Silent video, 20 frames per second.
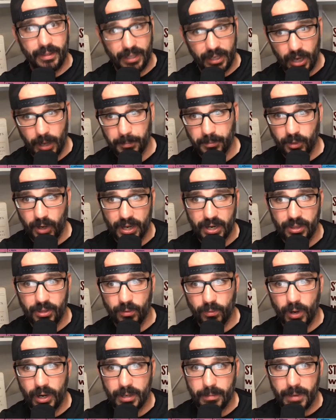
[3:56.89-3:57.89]
They upgraded their
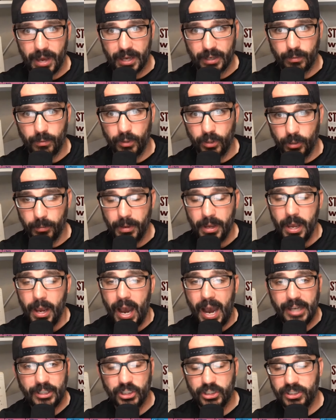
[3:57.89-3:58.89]
running back room.
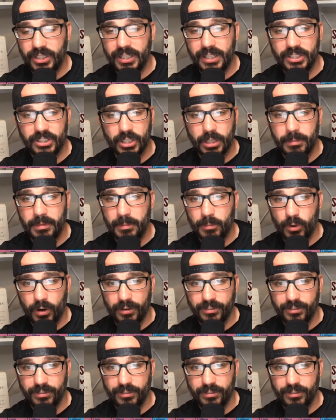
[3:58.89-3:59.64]
I just think he's going to be more